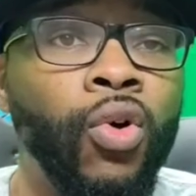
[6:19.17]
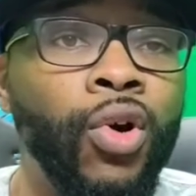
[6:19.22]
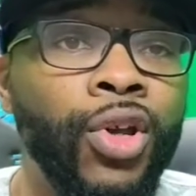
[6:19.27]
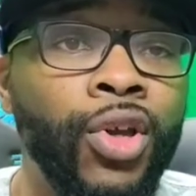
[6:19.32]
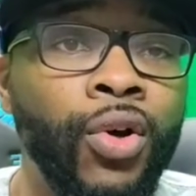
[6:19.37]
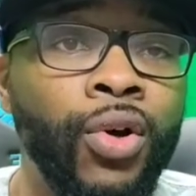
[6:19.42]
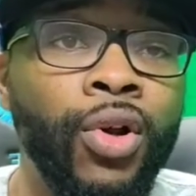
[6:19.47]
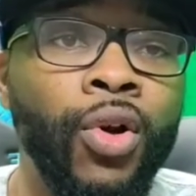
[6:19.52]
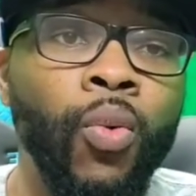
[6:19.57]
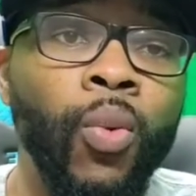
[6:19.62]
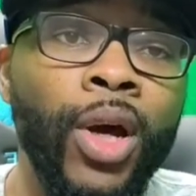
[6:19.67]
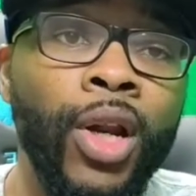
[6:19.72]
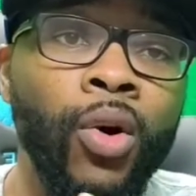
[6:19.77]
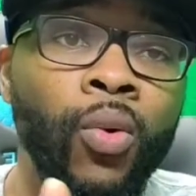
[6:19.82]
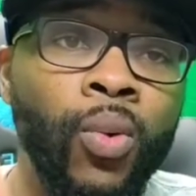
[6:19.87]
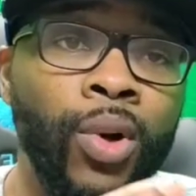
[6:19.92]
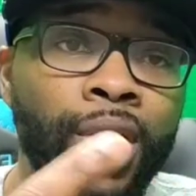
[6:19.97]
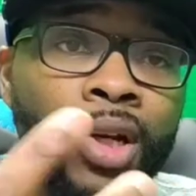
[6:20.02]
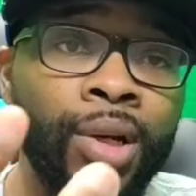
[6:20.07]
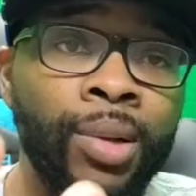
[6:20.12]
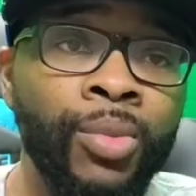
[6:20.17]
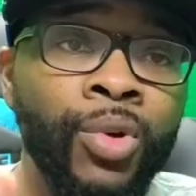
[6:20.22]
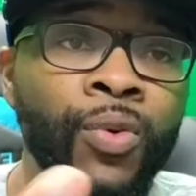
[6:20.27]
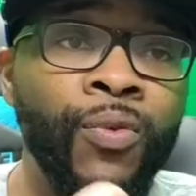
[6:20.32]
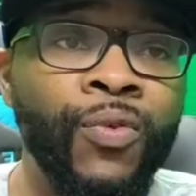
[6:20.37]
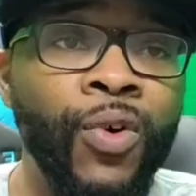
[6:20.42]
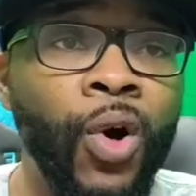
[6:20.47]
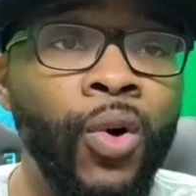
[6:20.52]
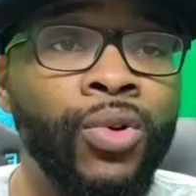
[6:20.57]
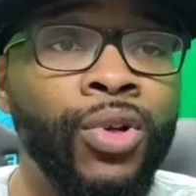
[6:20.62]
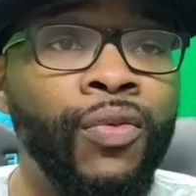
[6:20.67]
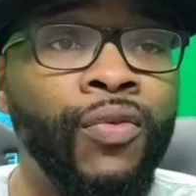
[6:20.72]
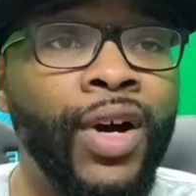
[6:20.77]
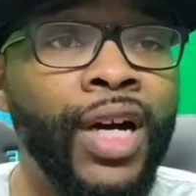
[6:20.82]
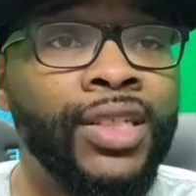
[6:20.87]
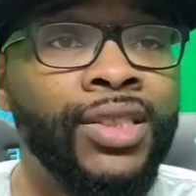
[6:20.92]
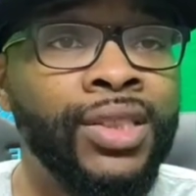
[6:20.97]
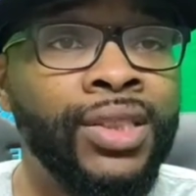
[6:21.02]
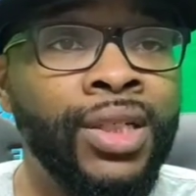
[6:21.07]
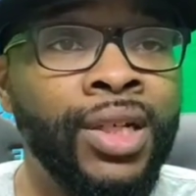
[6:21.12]
or you're going to wait on one of the new Fold
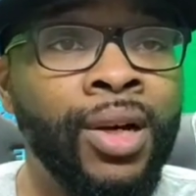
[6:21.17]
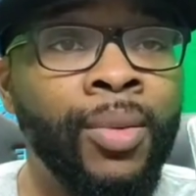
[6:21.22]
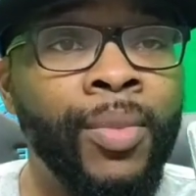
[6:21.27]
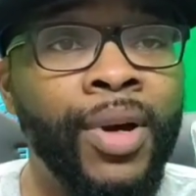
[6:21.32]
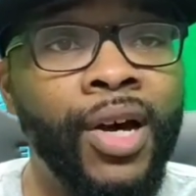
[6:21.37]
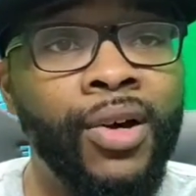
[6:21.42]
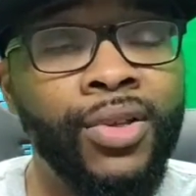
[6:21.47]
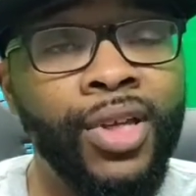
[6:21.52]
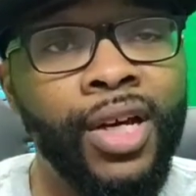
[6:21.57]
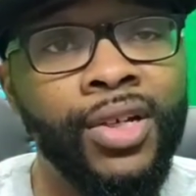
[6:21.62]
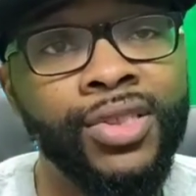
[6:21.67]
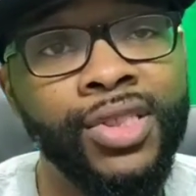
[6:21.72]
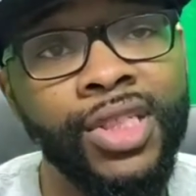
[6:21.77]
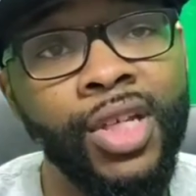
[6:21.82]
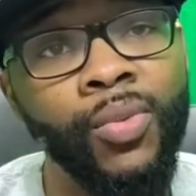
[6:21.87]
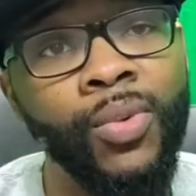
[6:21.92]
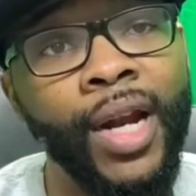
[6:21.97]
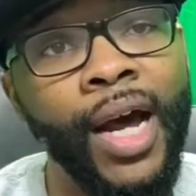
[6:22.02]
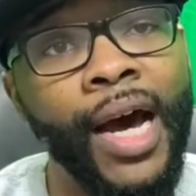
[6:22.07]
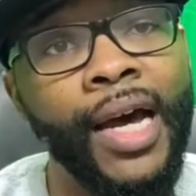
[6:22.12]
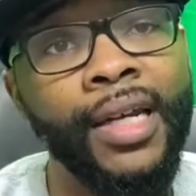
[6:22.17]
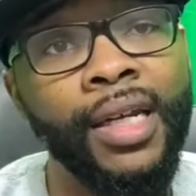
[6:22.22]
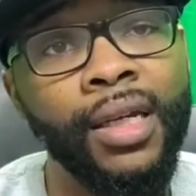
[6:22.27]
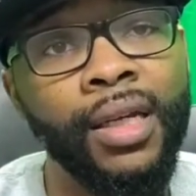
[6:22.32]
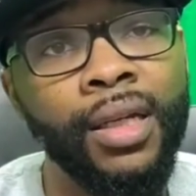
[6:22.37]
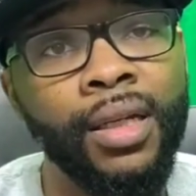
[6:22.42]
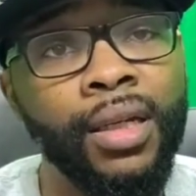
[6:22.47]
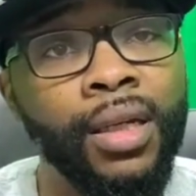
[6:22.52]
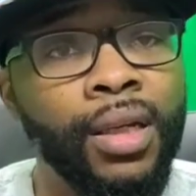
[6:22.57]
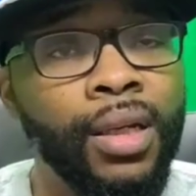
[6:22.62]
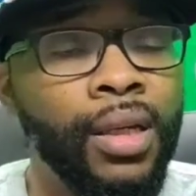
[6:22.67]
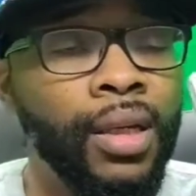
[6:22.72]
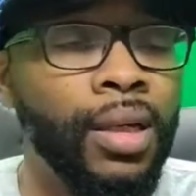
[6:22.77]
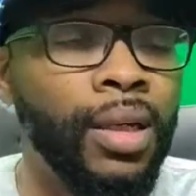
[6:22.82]
devices to come out. Y'all see what I did.